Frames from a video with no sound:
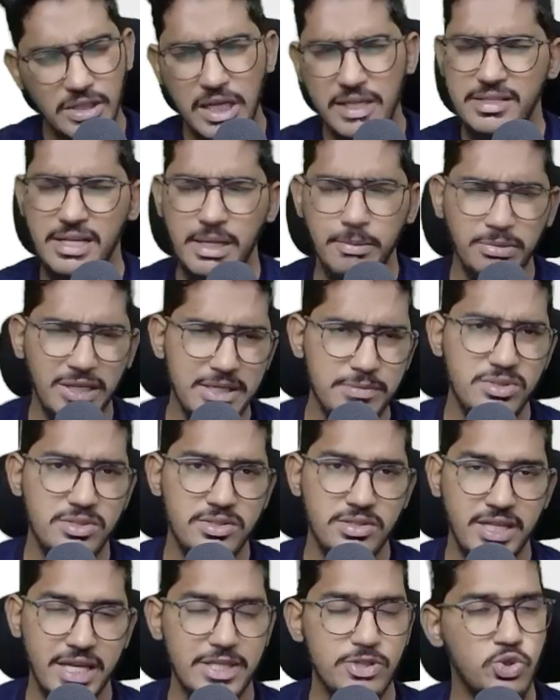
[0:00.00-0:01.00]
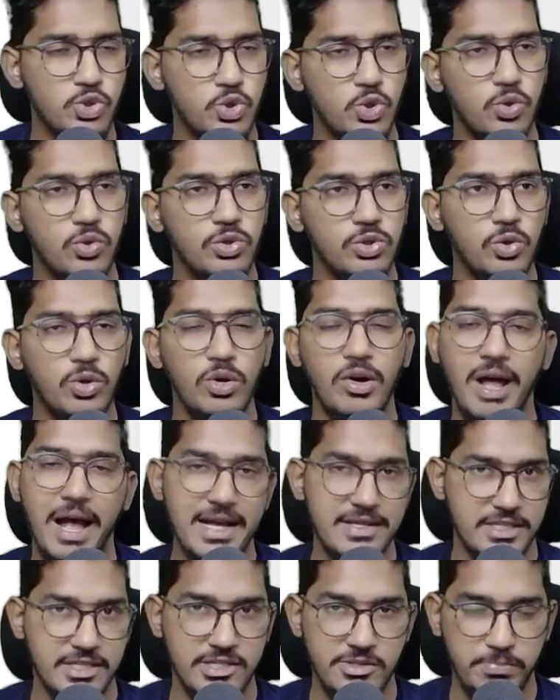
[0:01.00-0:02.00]
Sometimes things don't go
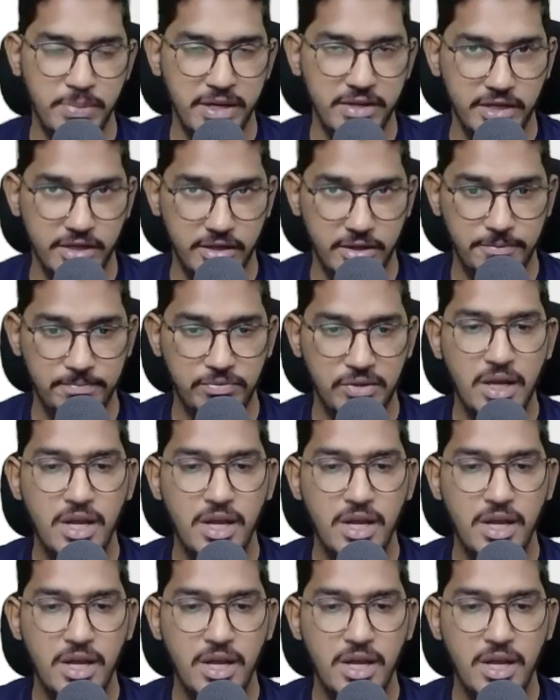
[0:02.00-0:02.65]
as expected.